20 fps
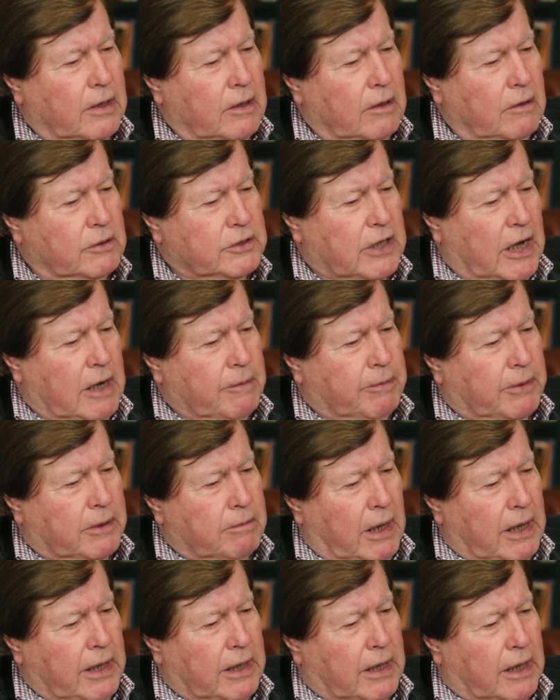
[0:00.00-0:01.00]
which
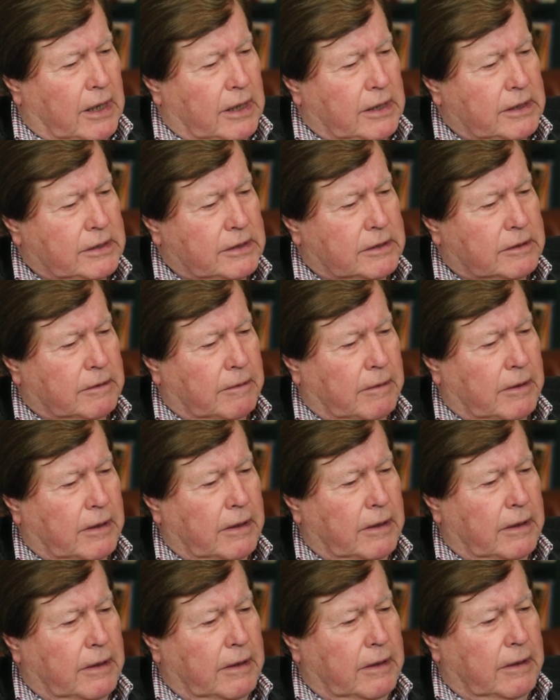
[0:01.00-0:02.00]
opened my eyes.
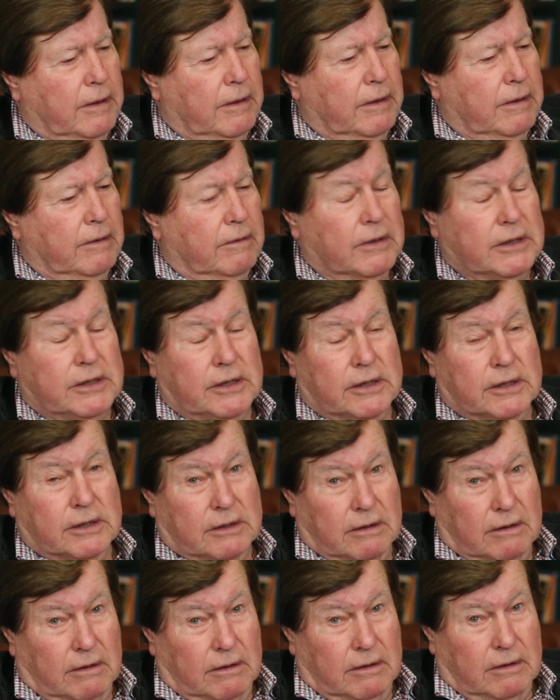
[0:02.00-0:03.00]
This
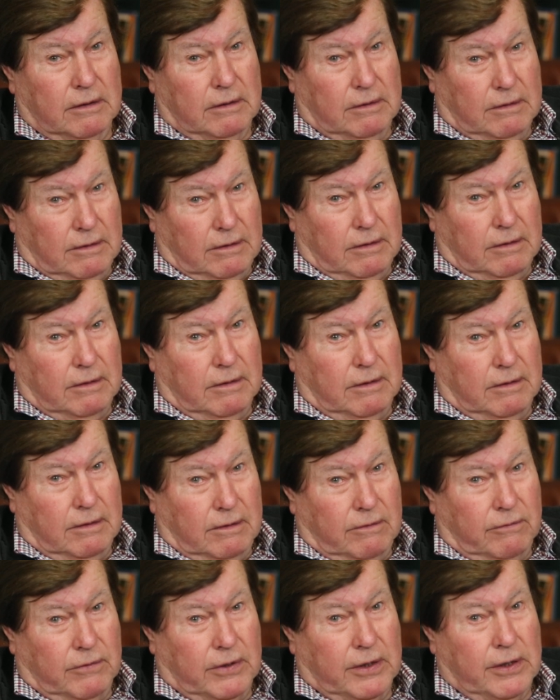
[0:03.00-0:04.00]
is
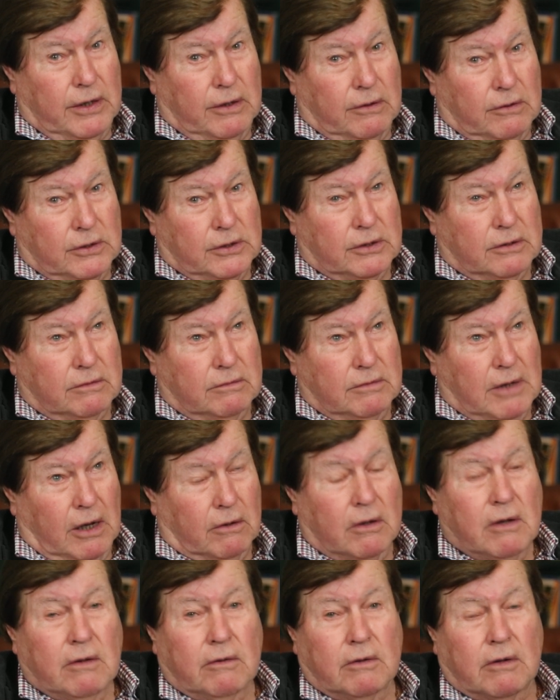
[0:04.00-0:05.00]
the news,
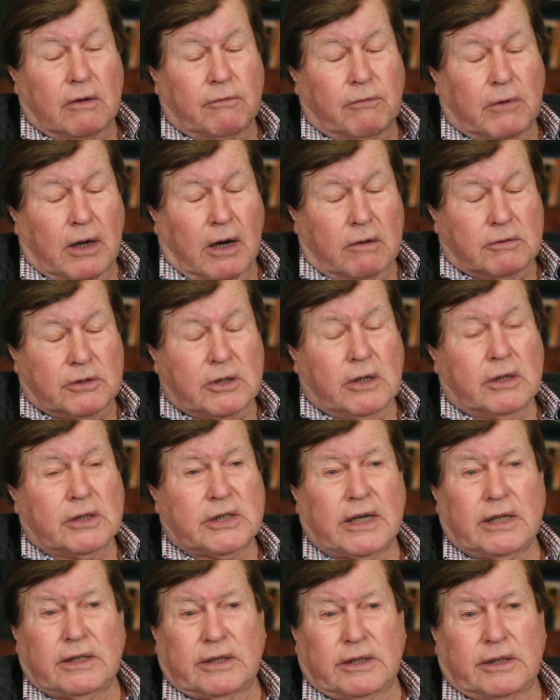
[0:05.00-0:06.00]
no, I was going to
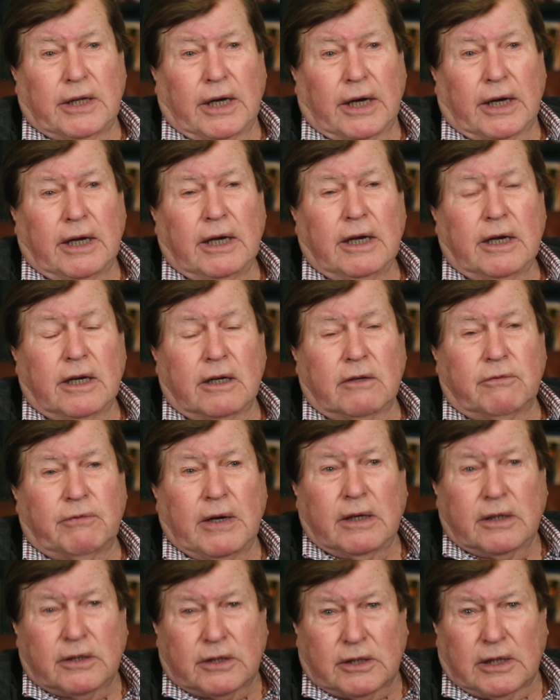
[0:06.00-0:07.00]
say today. In
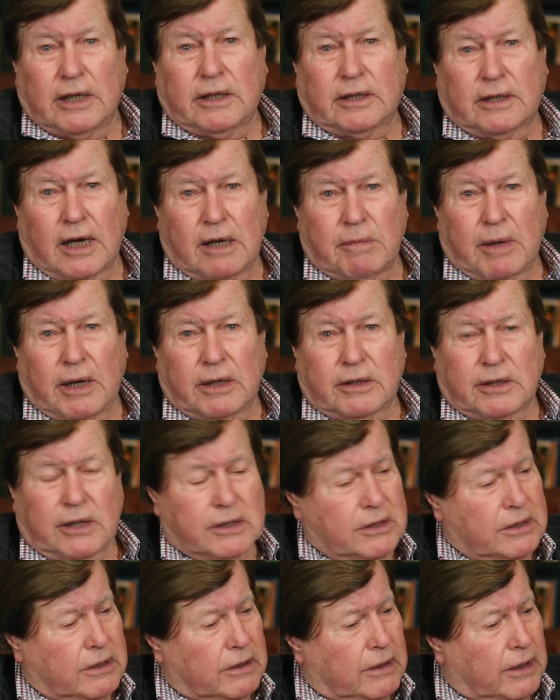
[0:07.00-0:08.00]
fairness, it came out
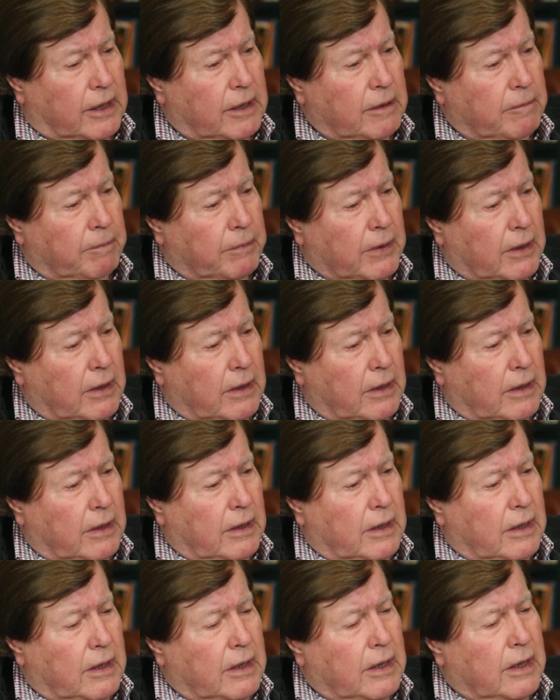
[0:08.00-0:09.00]
yesterday.
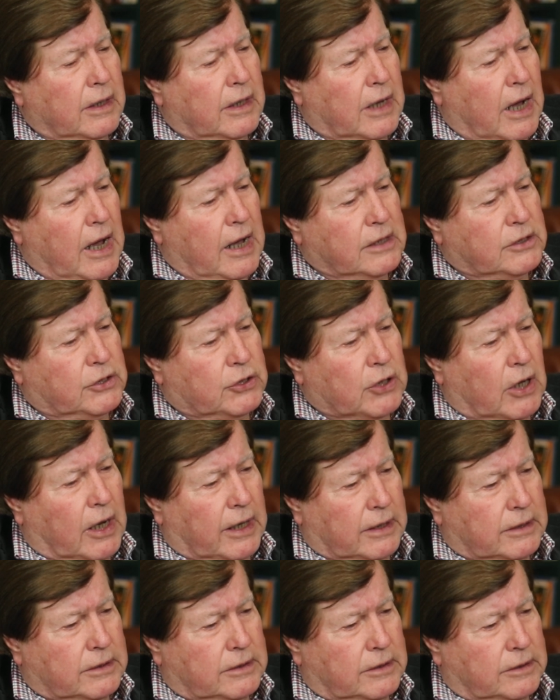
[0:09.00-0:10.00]
Car
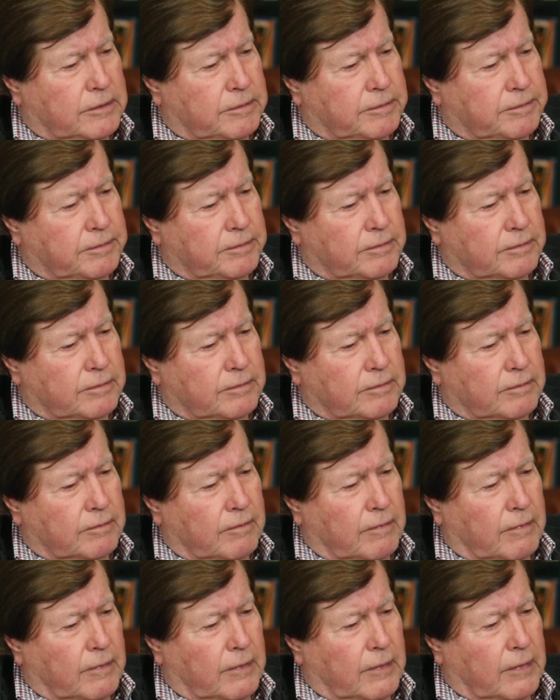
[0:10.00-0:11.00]
giant
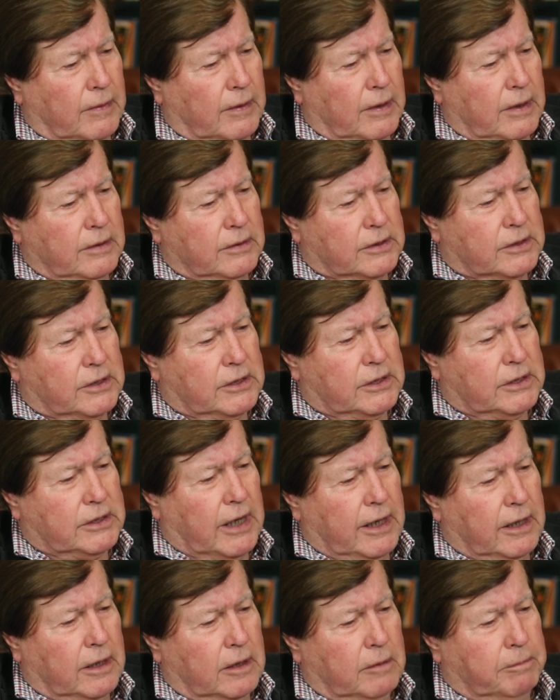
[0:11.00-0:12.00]
to
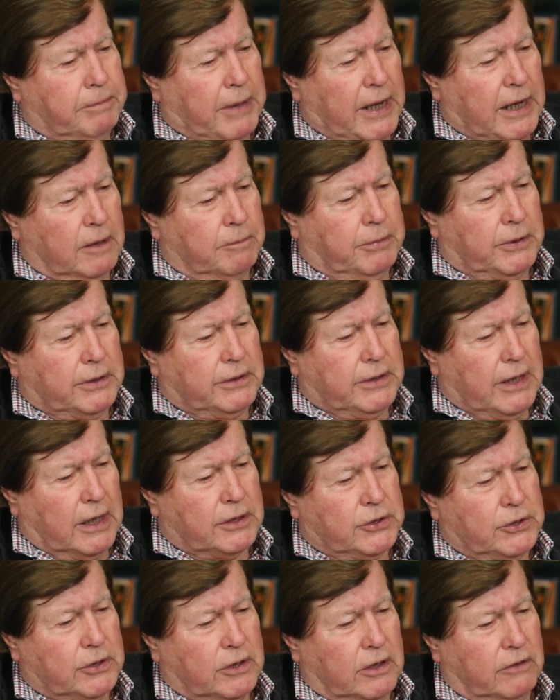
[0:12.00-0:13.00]
scale back
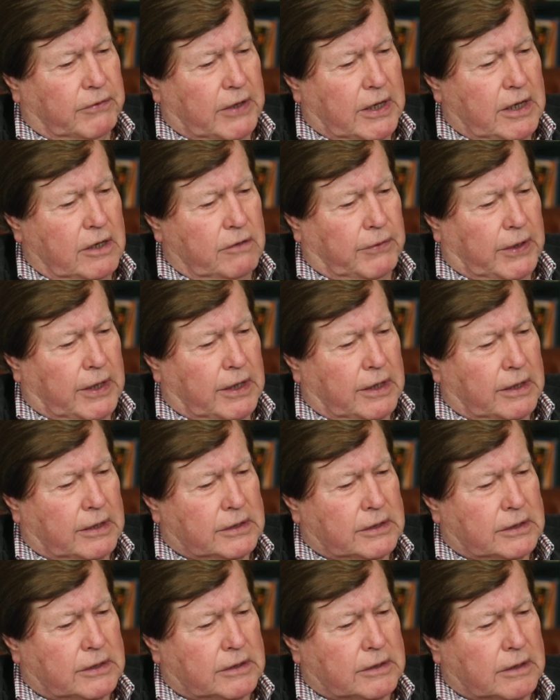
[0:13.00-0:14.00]
production of
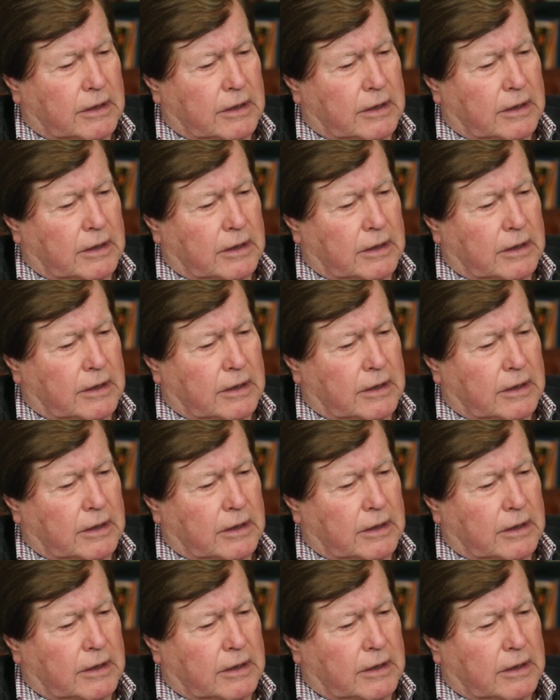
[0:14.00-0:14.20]
EVs